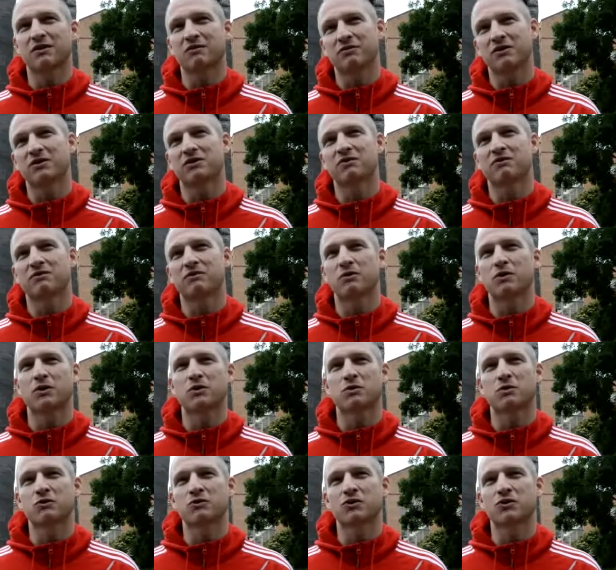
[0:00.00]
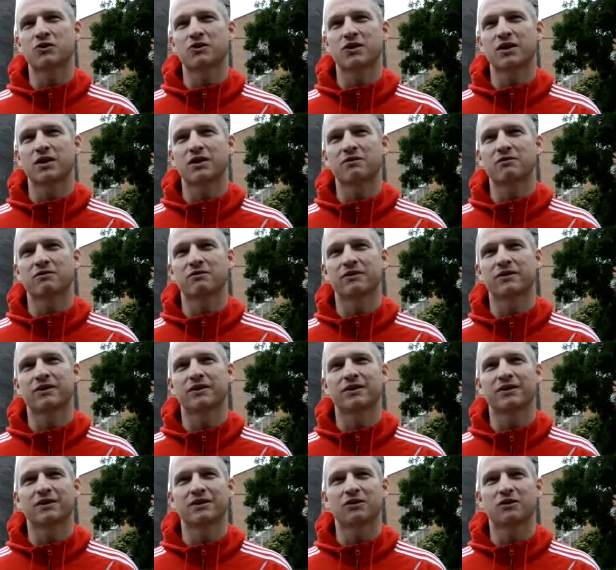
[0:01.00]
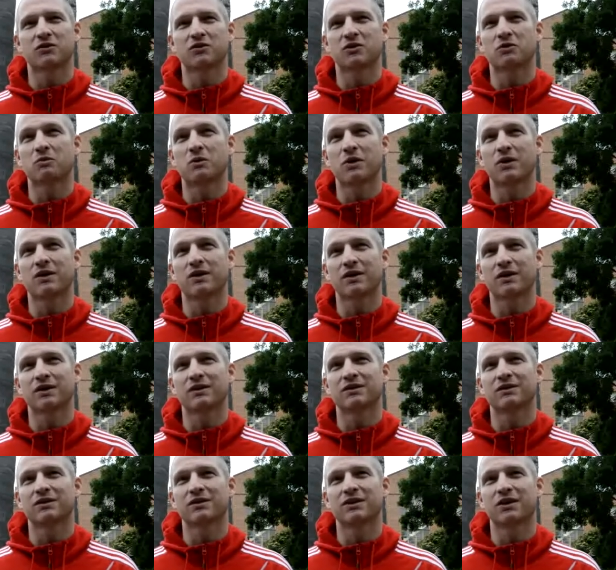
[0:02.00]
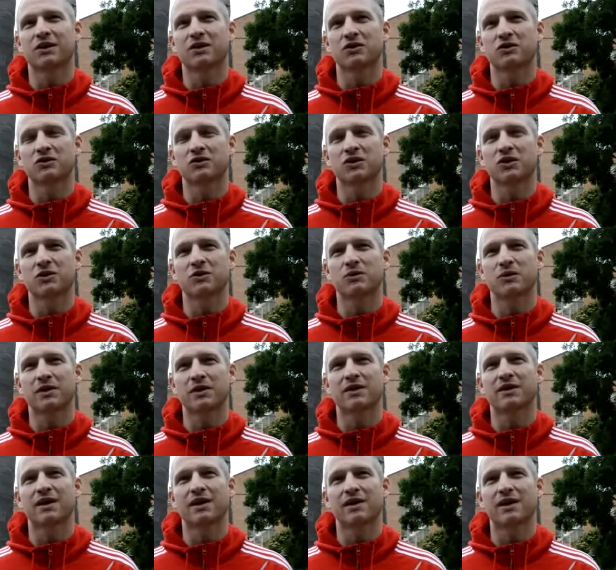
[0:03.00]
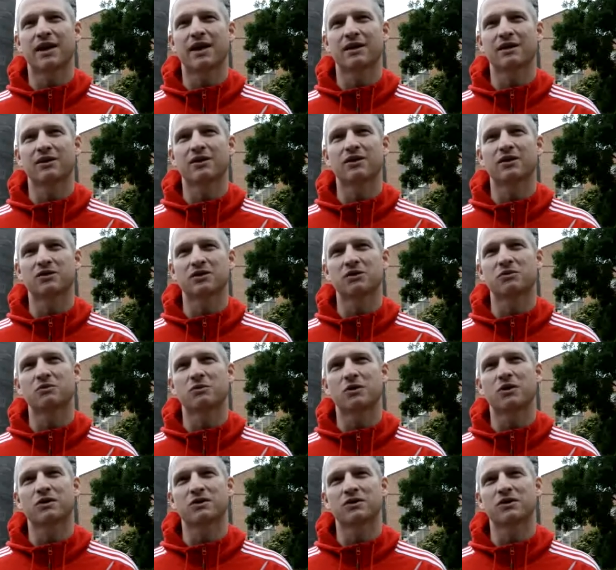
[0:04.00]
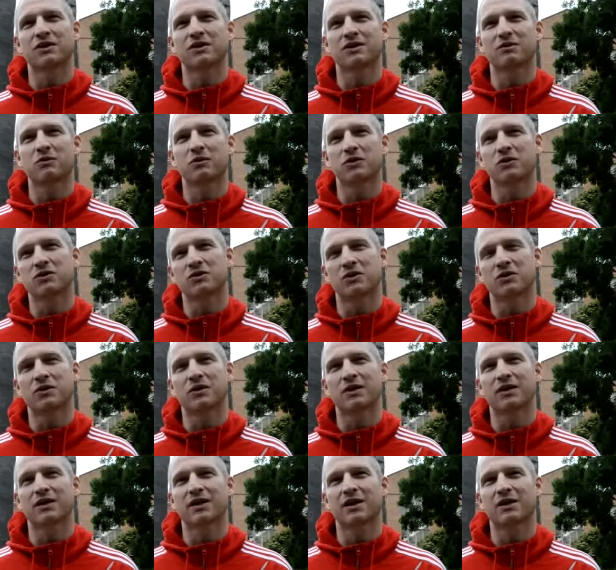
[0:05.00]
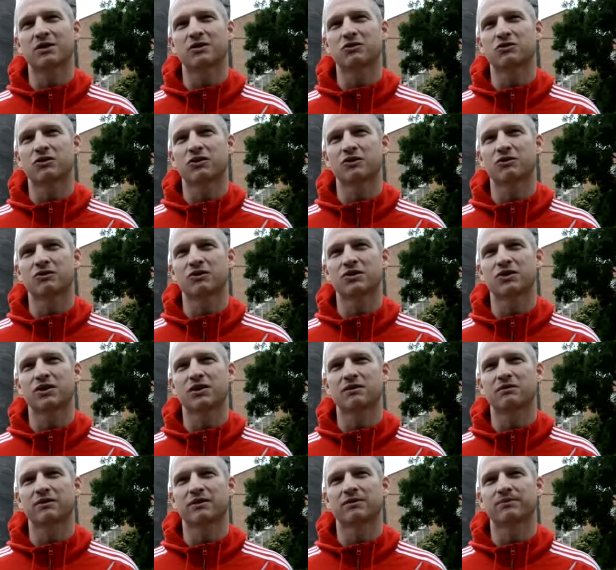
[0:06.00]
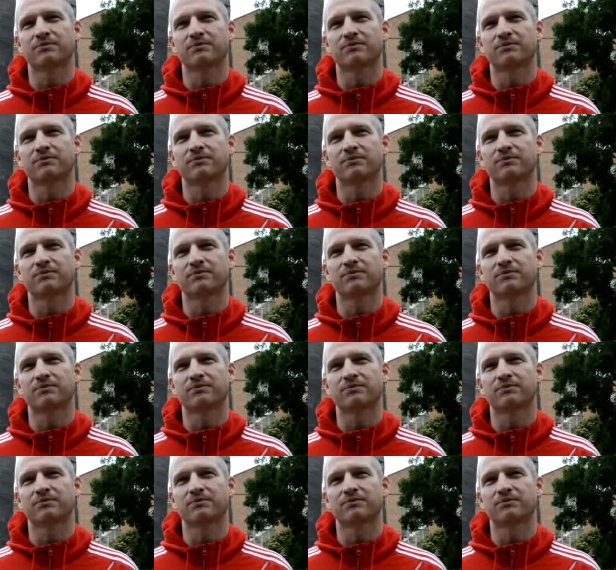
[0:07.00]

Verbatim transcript: a vision for what you want to achieve, lots of work, and uh, continually analysing what uh, what you're doing and how you're trying to achieve.